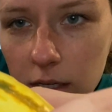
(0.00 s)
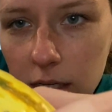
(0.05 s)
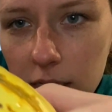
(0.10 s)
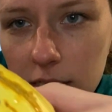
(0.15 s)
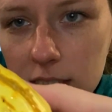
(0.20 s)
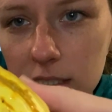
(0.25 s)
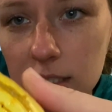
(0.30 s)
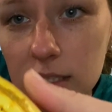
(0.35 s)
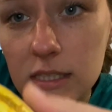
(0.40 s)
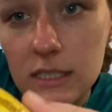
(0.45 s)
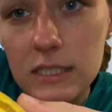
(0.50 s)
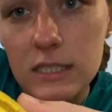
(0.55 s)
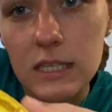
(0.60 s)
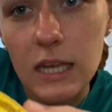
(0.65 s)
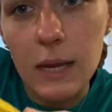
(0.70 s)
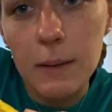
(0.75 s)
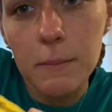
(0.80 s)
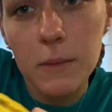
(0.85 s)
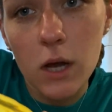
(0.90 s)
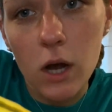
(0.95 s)
Is it the
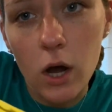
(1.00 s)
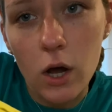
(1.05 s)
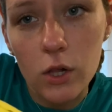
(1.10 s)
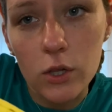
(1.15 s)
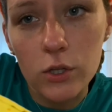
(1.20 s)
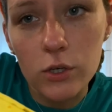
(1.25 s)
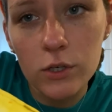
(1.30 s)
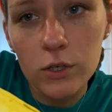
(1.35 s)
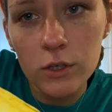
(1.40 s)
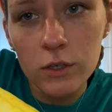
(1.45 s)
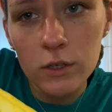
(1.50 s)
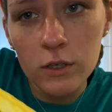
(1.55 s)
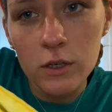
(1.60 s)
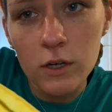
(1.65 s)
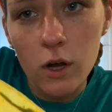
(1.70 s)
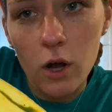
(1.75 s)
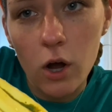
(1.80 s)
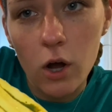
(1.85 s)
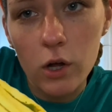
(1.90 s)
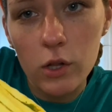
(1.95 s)
same color
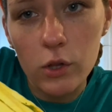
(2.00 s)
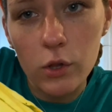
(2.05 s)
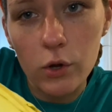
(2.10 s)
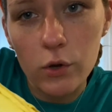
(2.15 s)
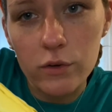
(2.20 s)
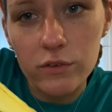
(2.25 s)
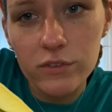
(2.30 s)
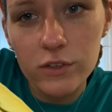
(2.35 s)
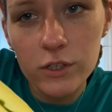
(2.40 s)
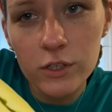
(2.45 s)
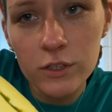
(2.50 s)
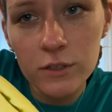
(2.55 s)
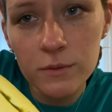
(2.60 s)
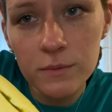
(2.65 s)
all over?